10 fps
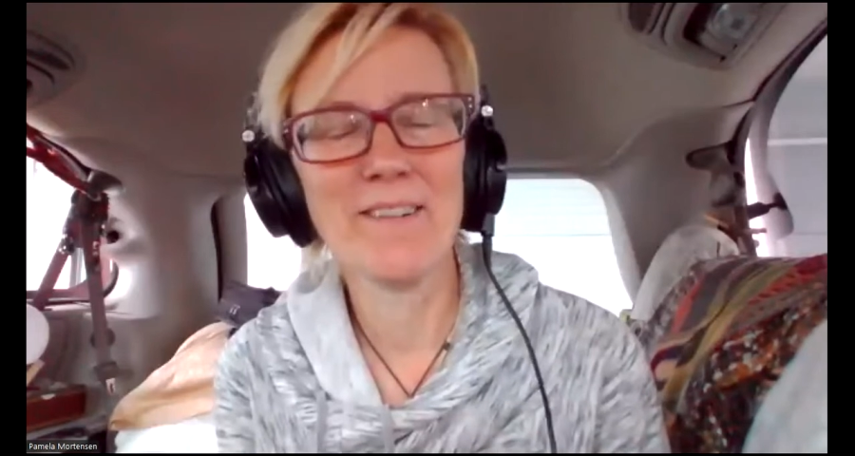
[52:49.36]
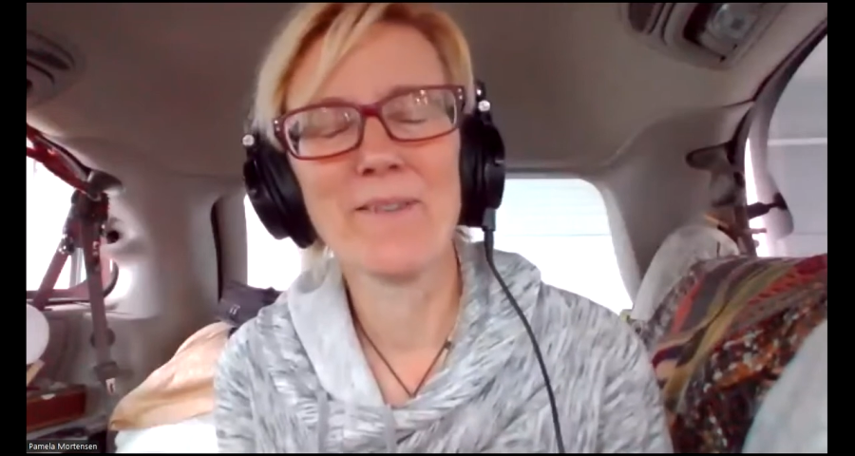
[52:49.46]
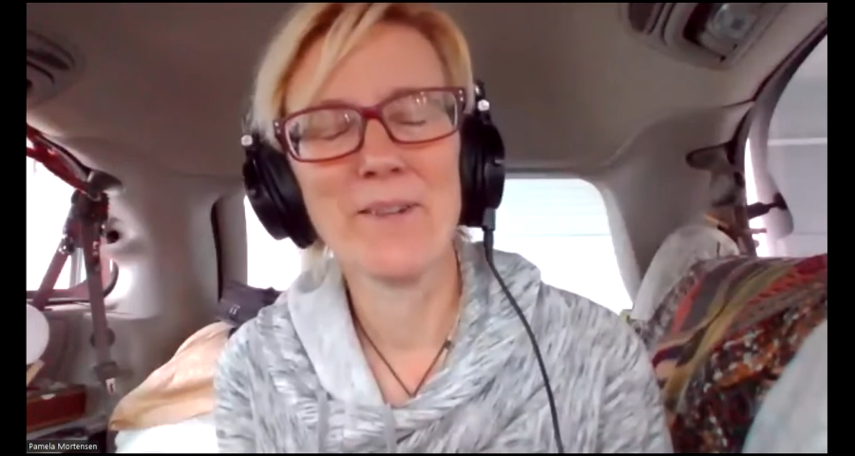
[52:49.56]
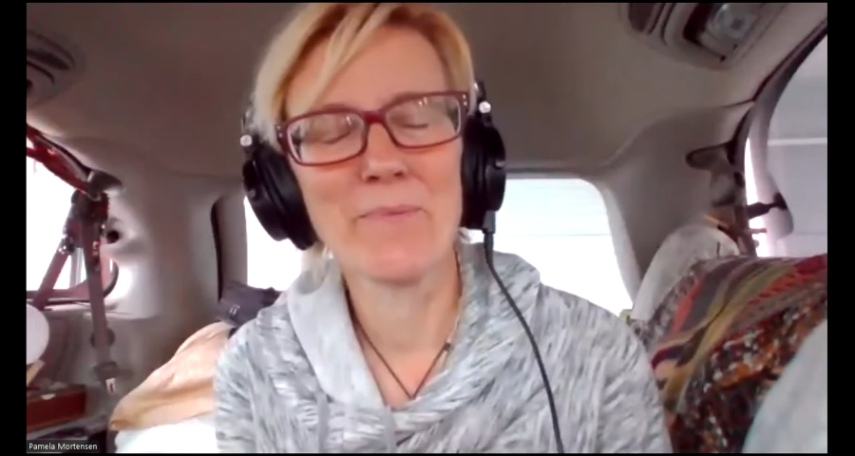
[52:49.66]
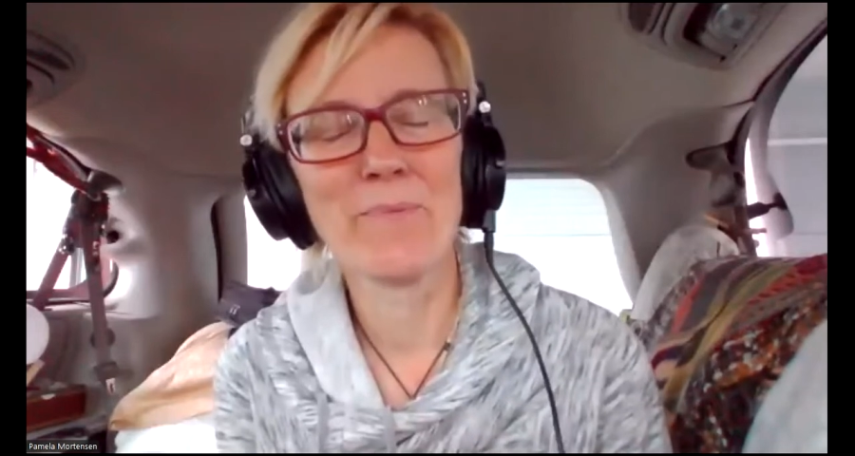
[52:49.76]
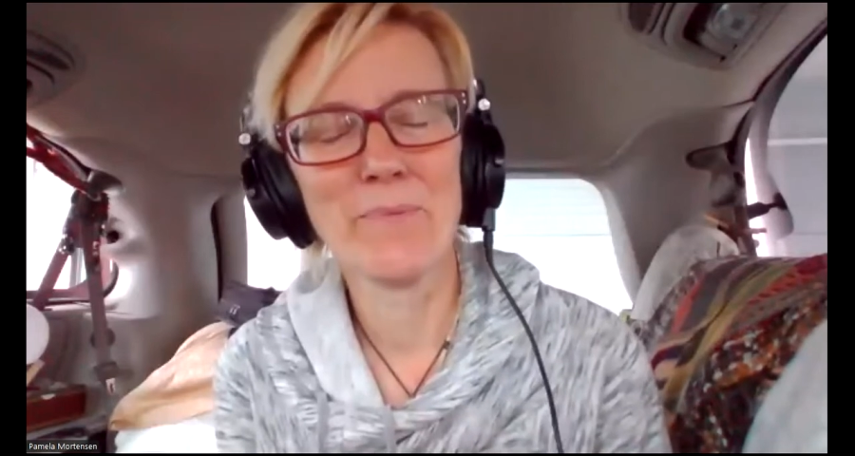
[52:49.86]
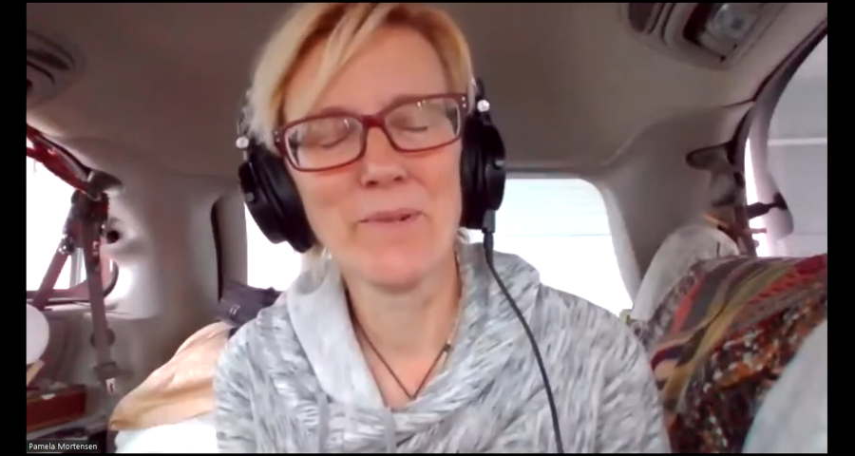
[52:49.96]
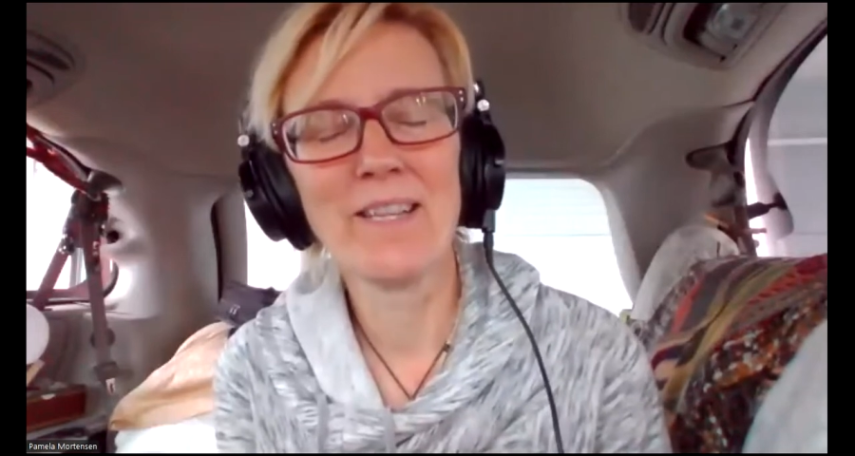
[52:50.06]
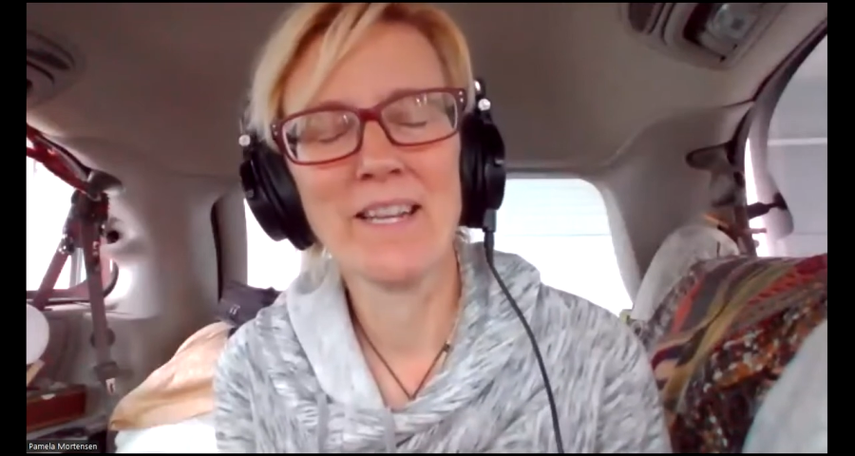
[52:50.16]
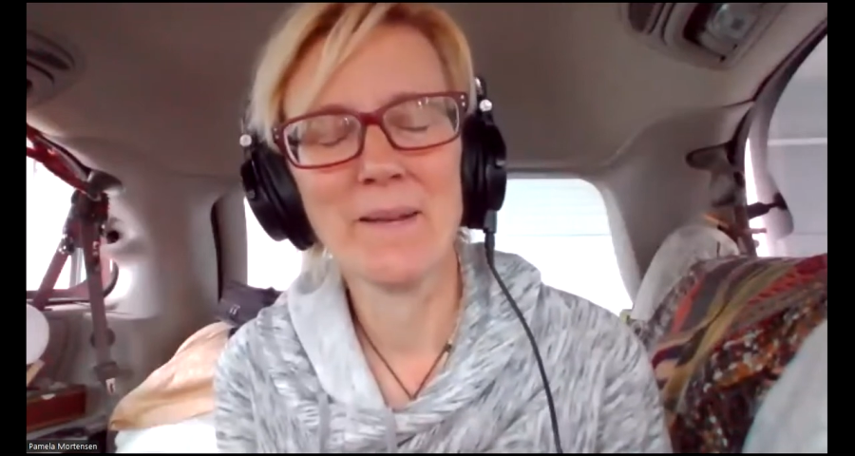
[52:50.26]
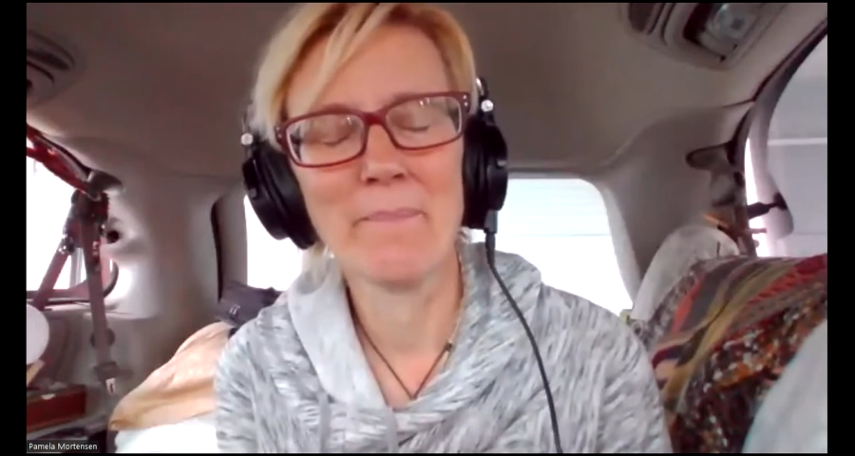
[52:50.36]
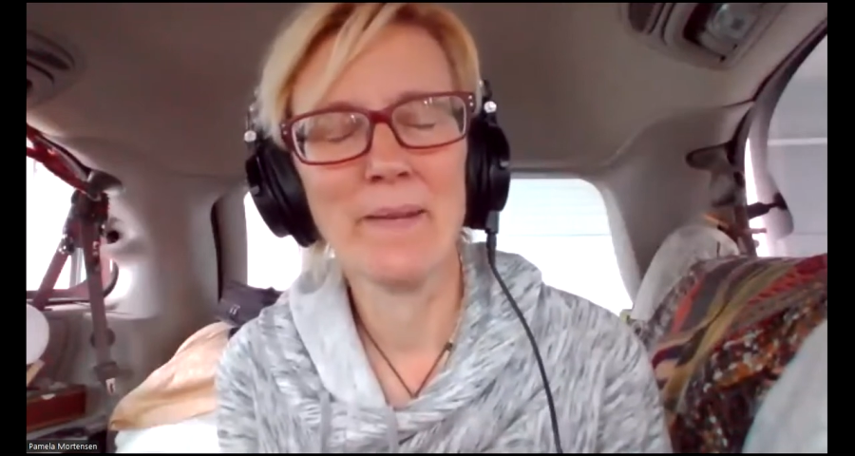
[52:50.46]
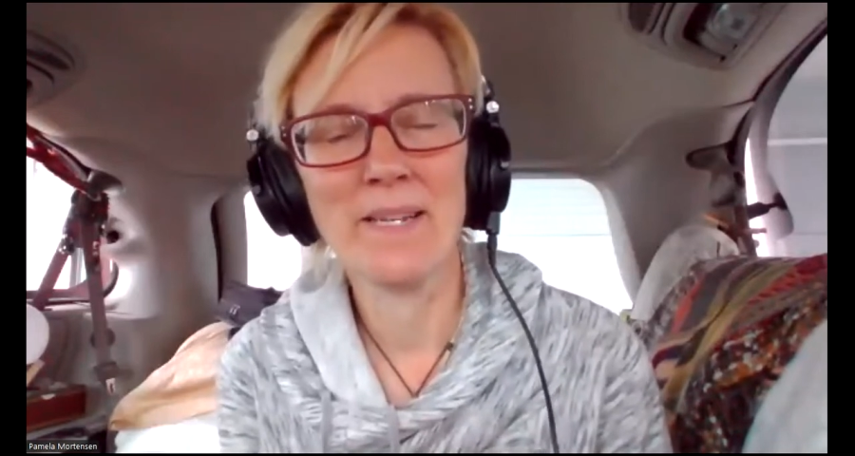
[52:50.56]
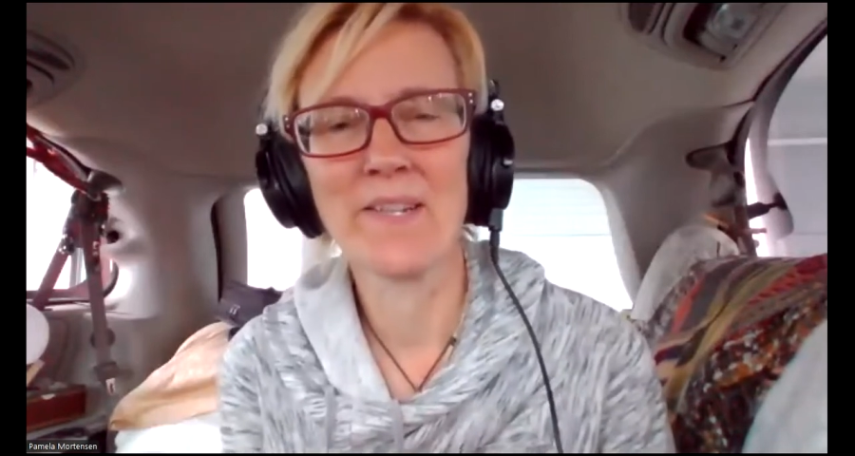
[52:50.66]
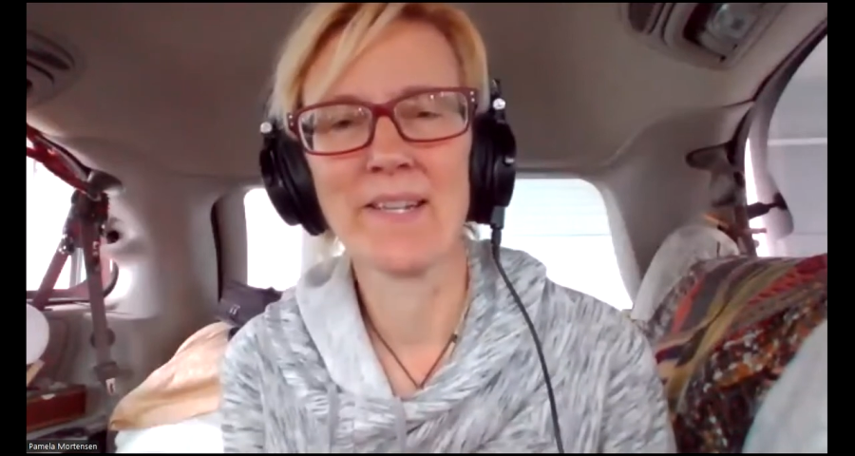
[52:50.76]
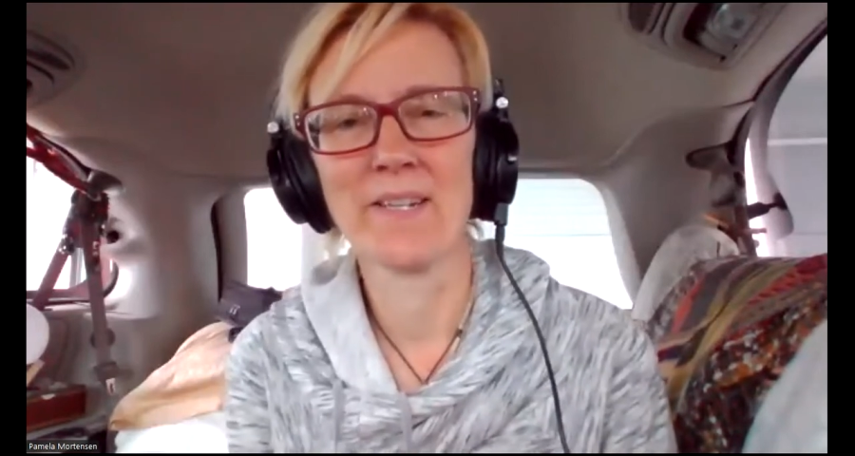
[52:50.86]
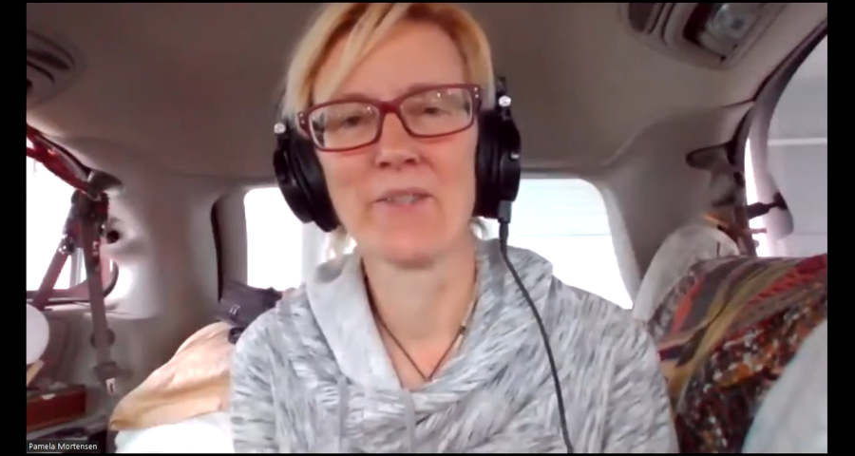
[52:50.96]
a really amazing